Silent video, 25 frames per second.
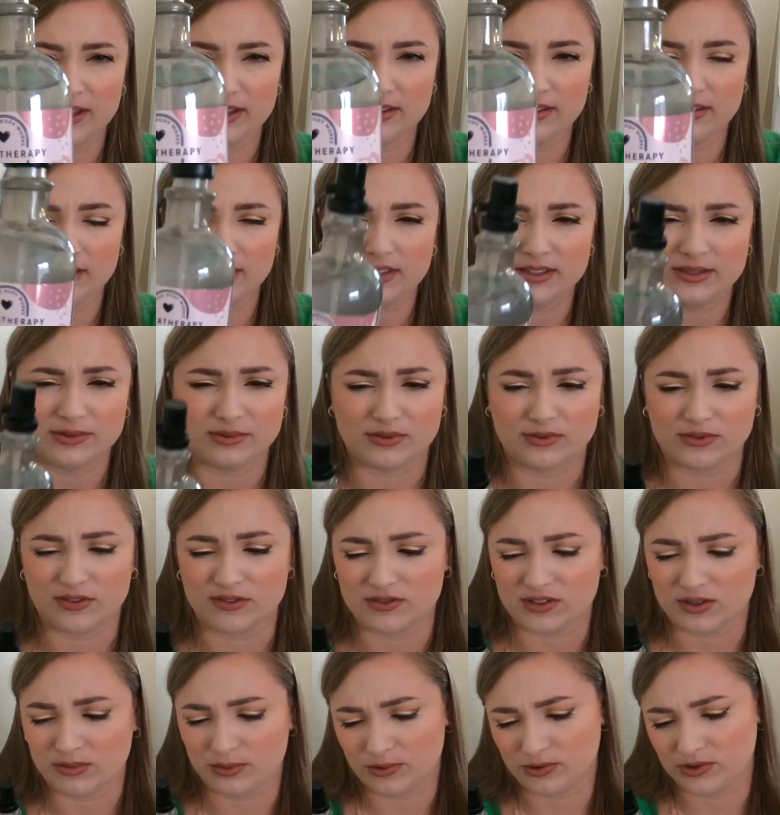I think this was
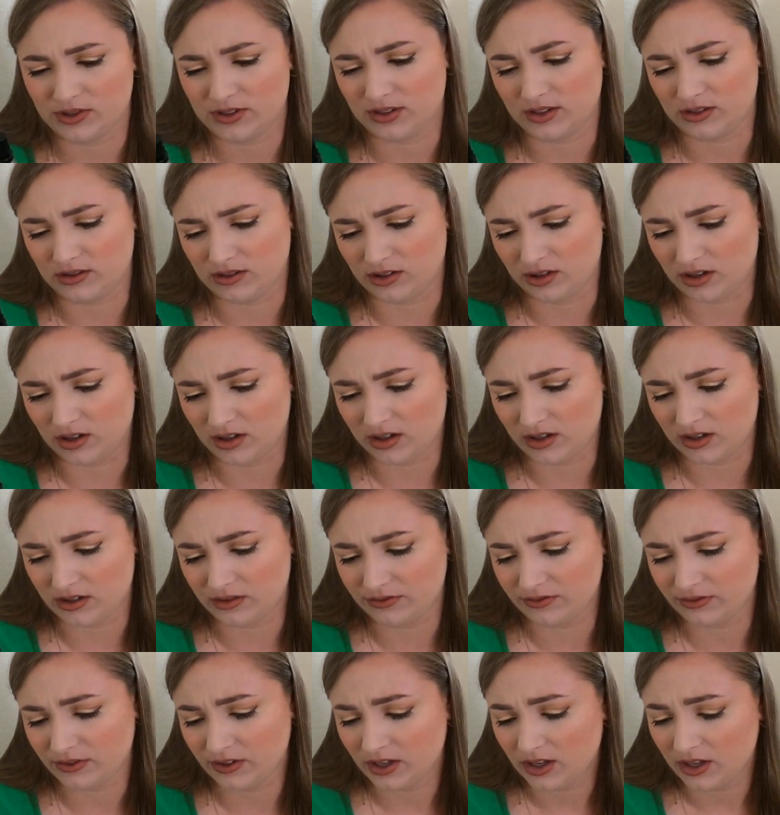50%
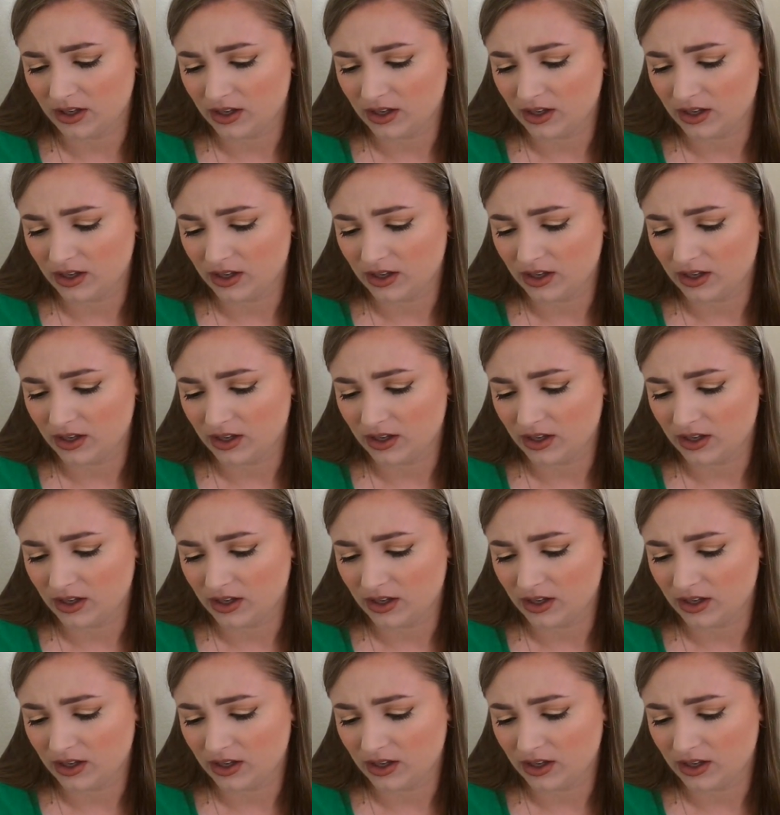off.